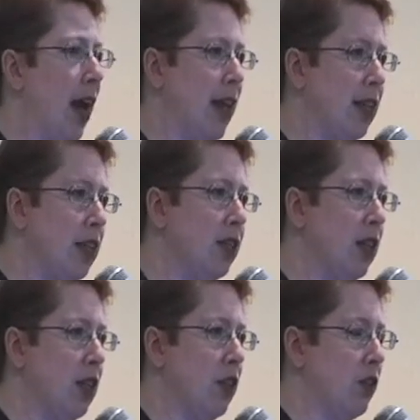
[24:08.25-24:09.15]
And this
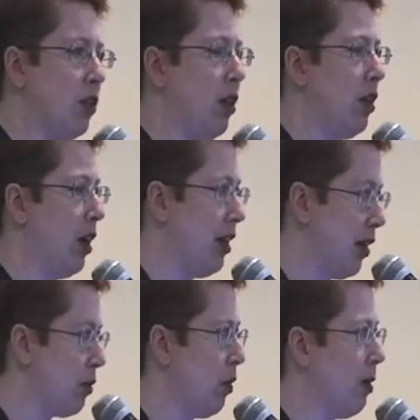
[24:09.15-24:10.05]
is
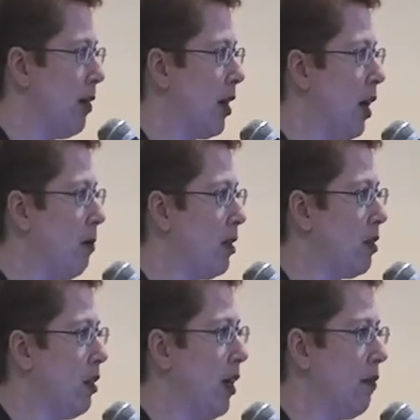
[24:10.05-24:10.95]
another one of my
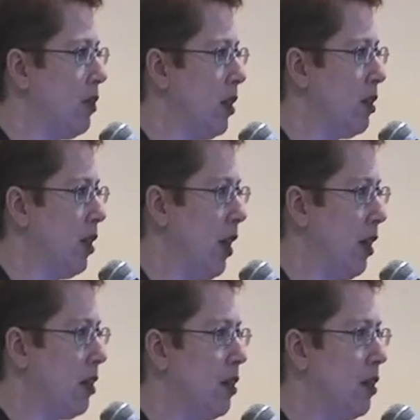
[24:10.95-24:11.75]
comments to the FTC,